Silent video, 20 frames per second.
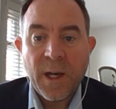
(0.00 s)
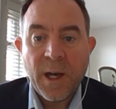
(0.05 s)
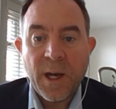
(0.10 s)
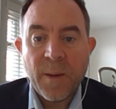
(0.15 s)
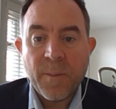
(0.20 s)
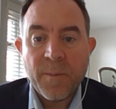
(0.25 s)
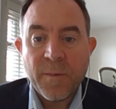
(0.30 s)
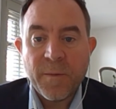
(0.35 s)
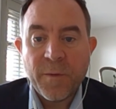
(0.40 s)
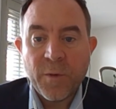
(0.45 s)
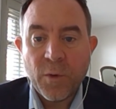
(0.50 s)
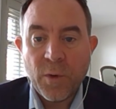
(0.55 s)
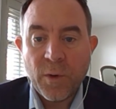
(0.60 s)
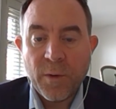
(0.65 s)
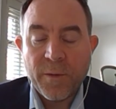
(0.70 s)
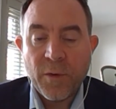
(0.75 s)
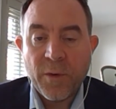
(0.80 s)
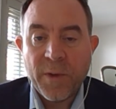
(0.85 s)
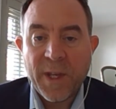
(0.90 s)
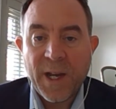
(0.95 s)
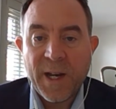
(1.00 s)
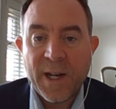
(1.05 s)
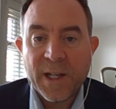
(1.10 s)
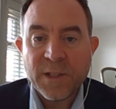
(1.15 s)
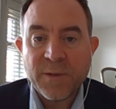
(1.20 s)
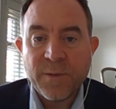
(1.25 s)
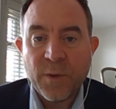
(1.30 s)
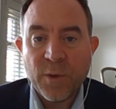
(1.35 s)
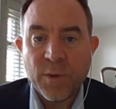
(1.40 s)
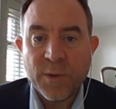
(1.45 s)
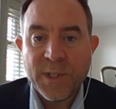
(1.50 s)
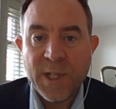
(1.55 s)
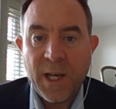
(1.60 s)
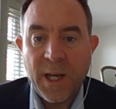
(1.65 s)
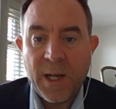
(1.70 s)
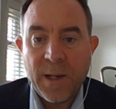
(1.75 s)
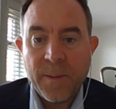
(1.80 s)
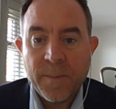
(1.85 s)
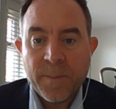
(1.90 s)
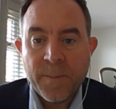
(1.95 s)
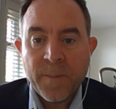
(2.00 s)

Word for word: um, for, for the Annex fourteen.